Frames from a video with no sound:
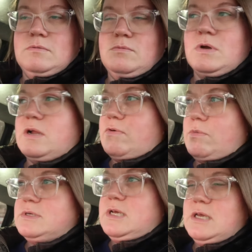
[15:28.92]
wherever
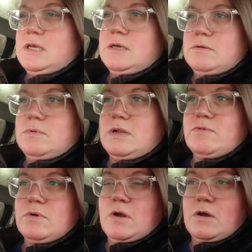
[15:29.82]
we're taking it,
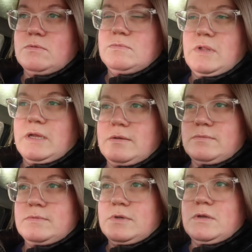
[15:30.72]
whatever hard, like
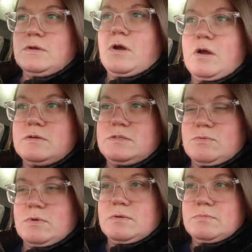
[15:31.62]
car
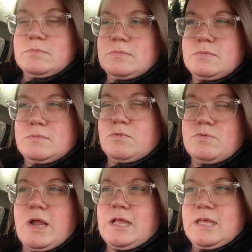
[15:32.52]
store,
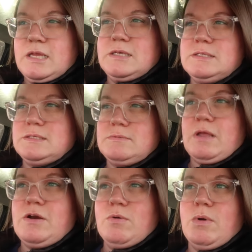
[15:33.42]
O'Reilly's, I
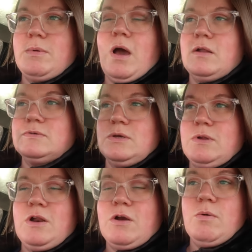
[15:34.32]
don't know where, AutoZone,
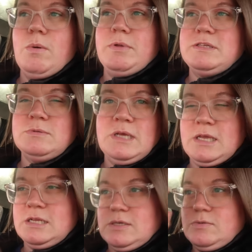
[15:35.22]
I don't know what place we're
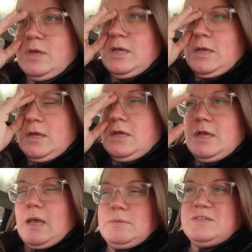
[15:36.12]
taking it to.
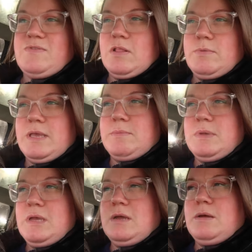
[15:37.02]
I'm just following
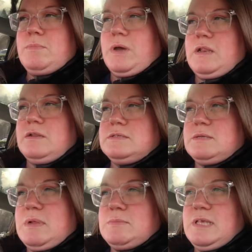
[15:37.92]
him. But
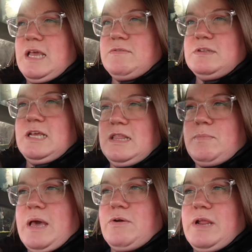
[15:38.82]
sometimes they have to take the
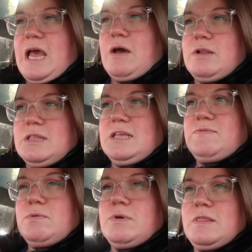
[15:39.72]
battery out and leave
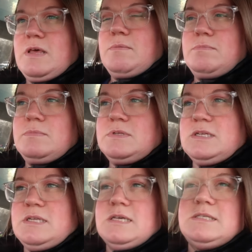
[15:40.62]
it with them to
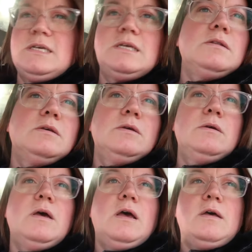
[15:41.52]
test it.
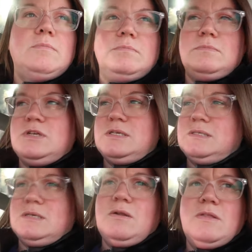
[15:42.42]
Um,
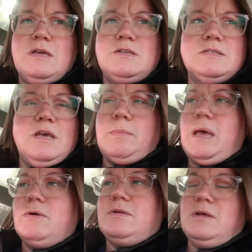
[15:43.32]
Jason's like, no, they can just come
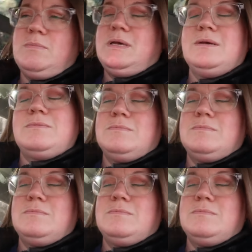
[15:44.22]
out. I'm like,